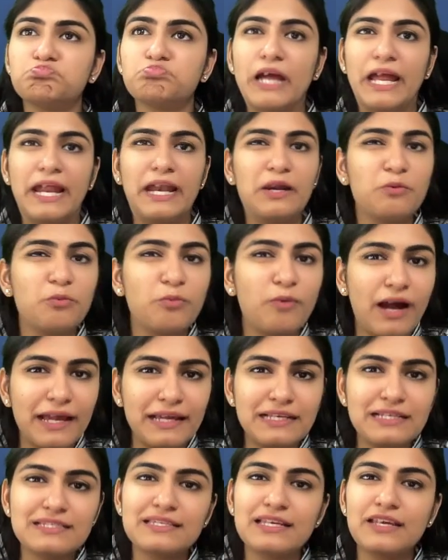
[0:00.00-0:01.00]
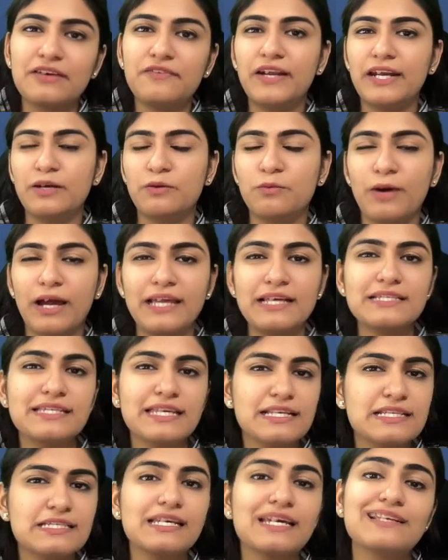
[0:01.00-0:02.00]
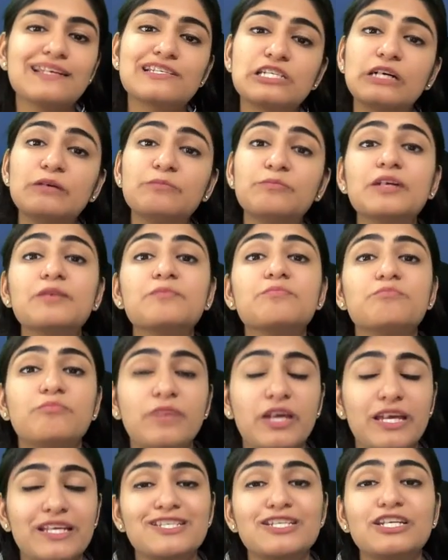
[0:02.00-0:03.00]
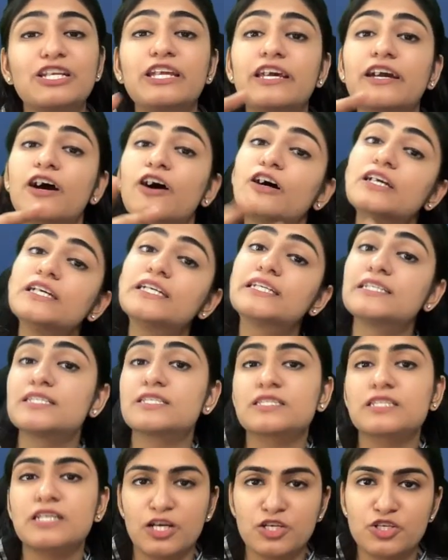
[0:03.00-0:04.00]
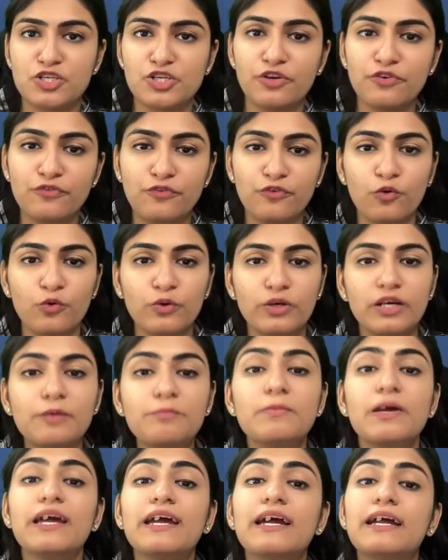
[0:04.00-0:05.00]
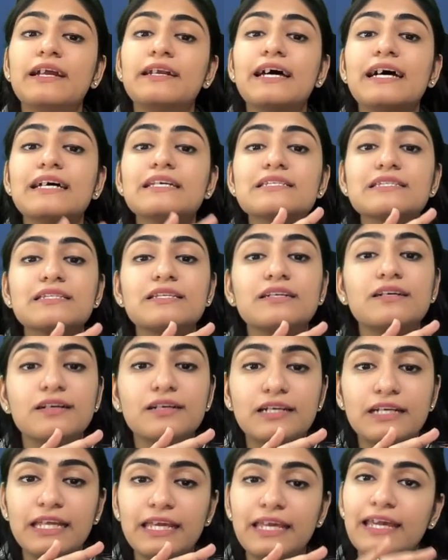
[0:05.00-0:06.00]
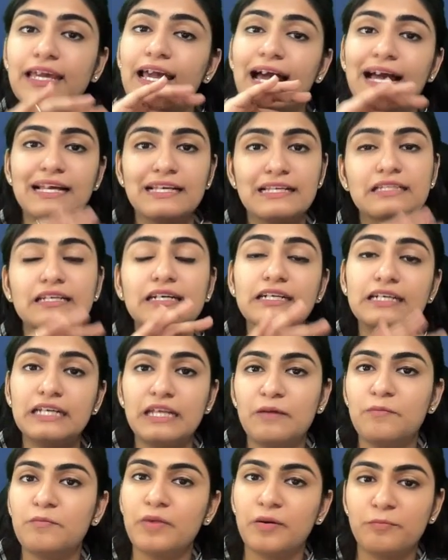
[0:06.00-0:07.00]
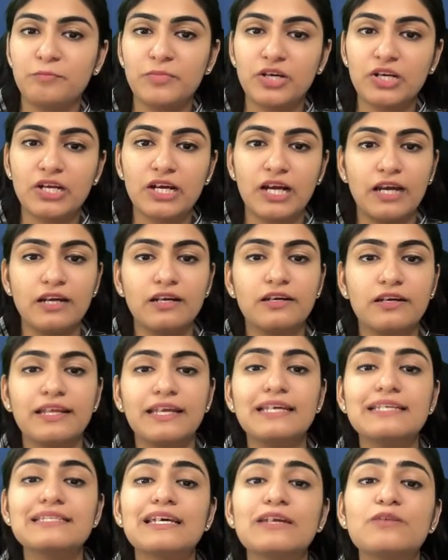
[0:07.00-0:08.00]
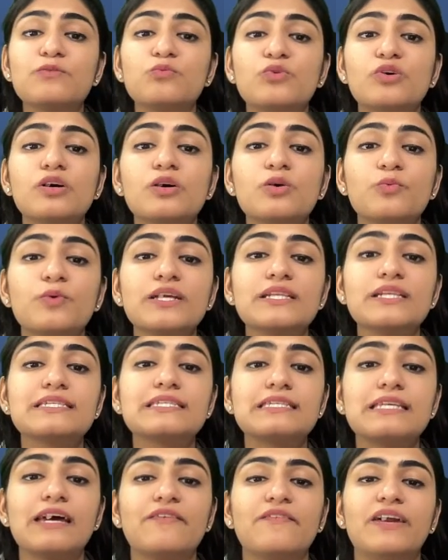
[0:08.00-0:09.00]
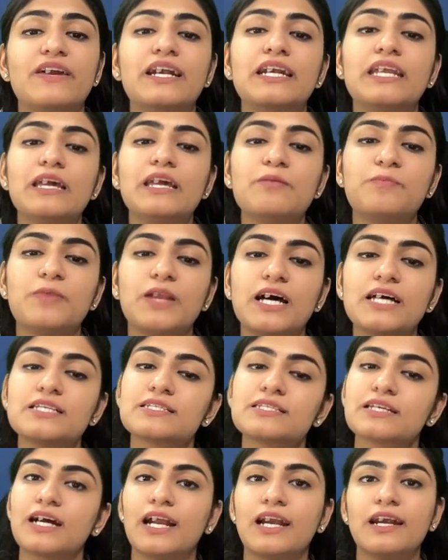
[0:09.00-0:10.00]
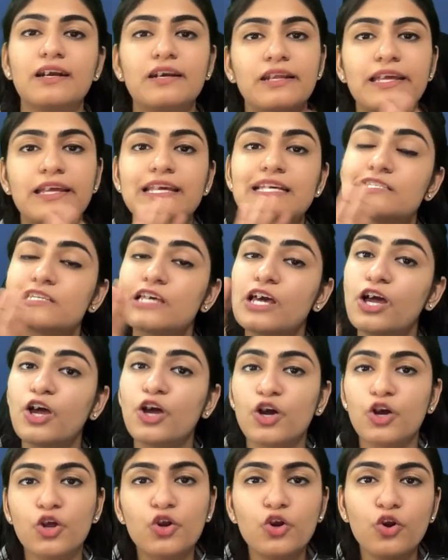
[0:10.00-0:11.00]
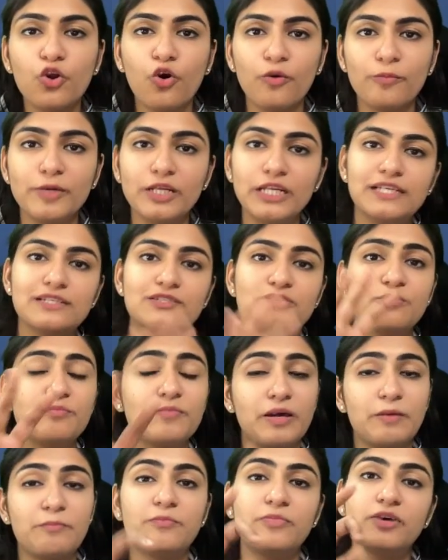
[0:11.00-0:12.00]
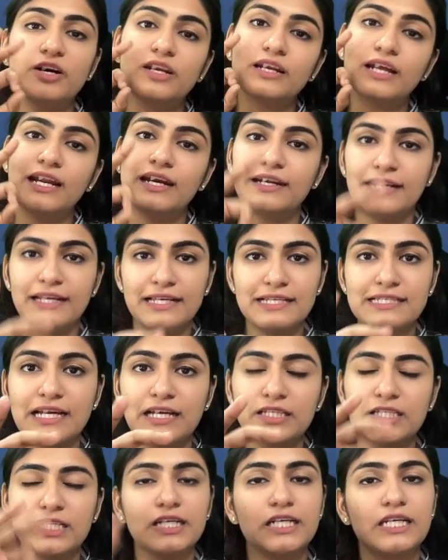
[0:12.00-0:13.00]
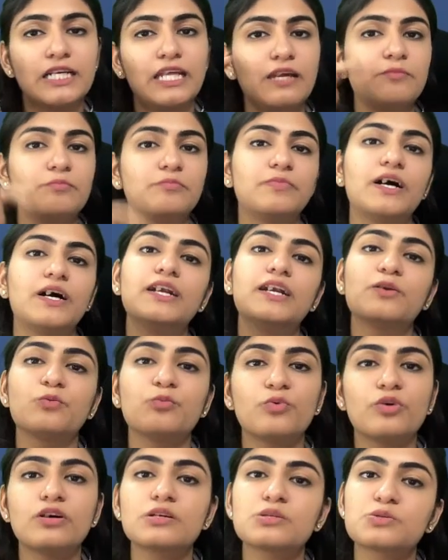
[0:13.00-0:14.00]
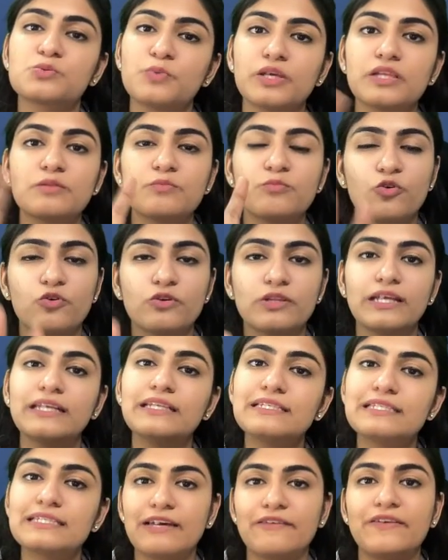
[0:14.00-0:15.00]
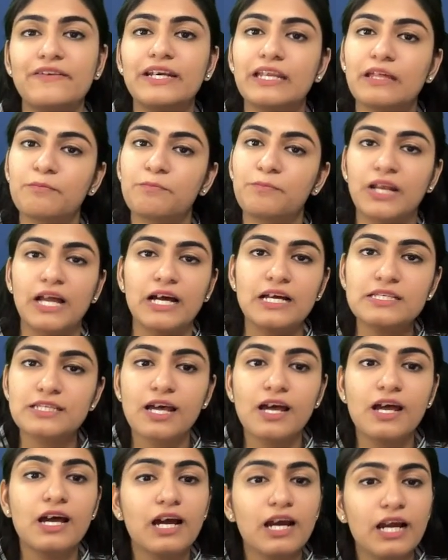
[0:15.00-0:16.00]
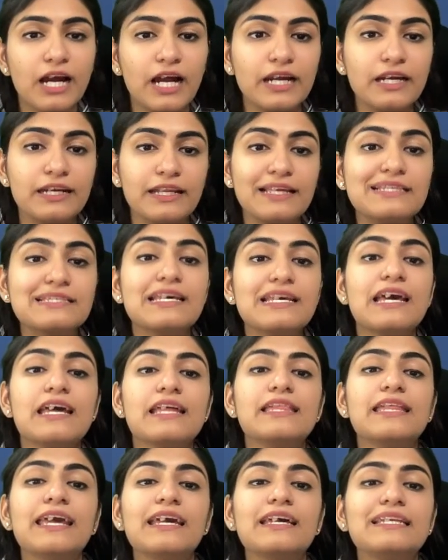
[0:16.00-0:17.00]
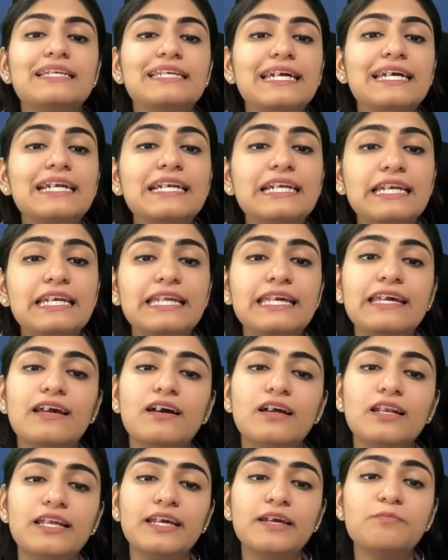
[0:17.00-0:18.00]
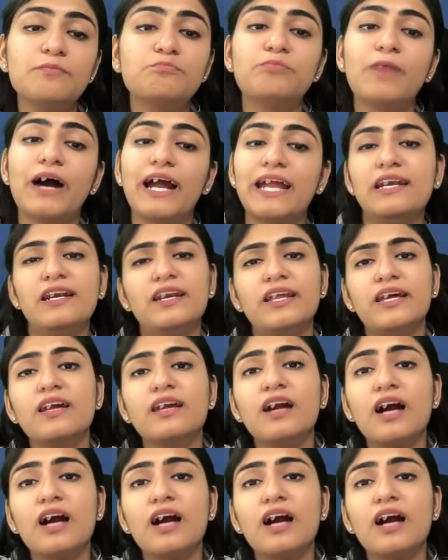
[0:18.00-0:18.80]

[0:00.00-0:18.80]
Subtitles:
give advice, etc., but majorly a discussion forum. It has 30 member countries and work with 70 plus countries globally. So member countries are 30 but works with more than 70 plus countries. They create legally binding